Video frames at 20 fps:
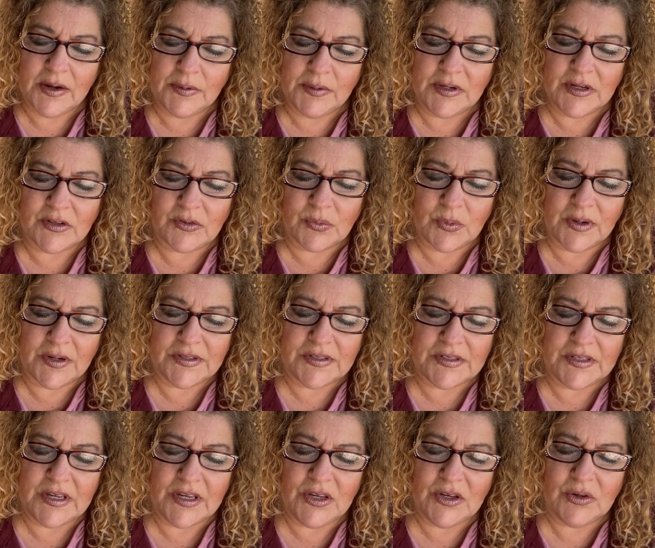We just want to
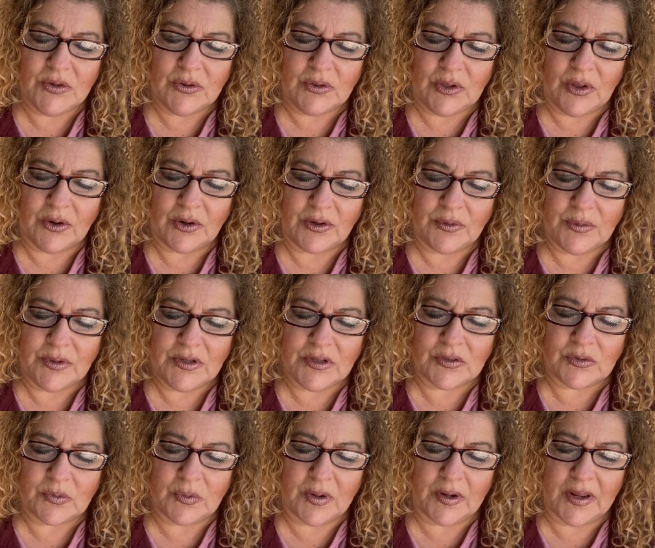see you, Lord. We
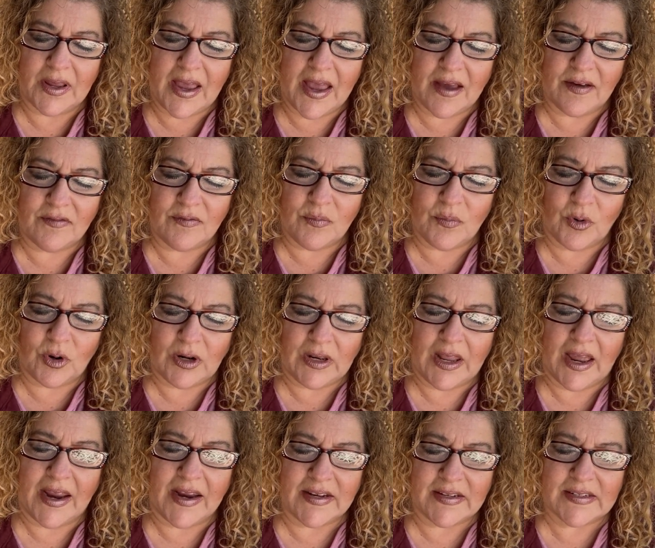just want to have more
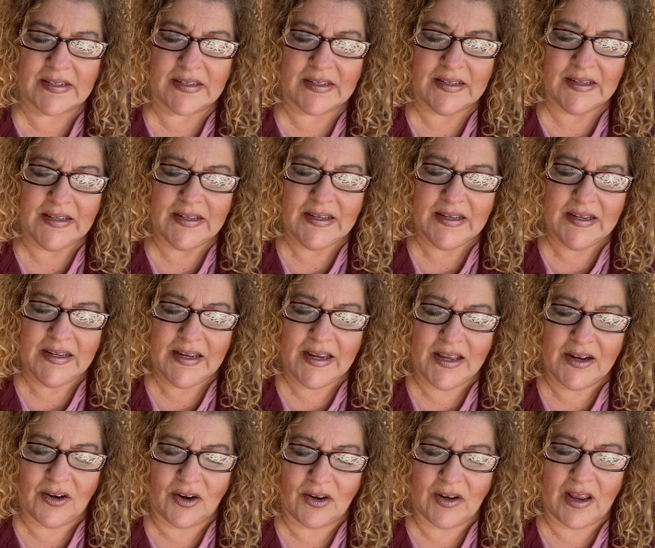light
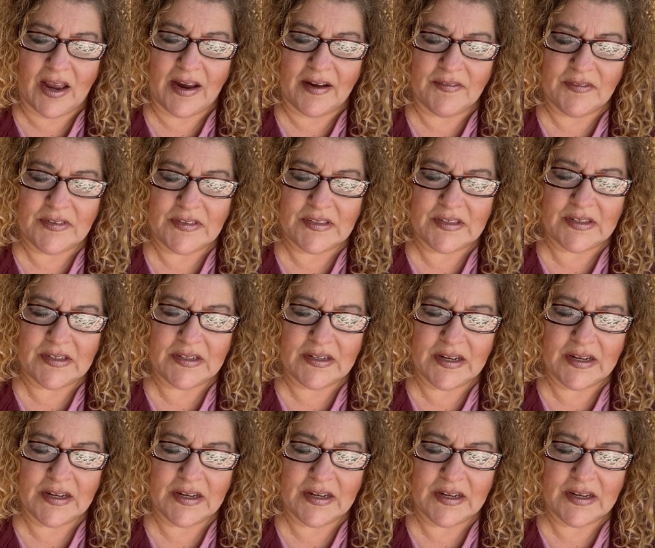in our lives.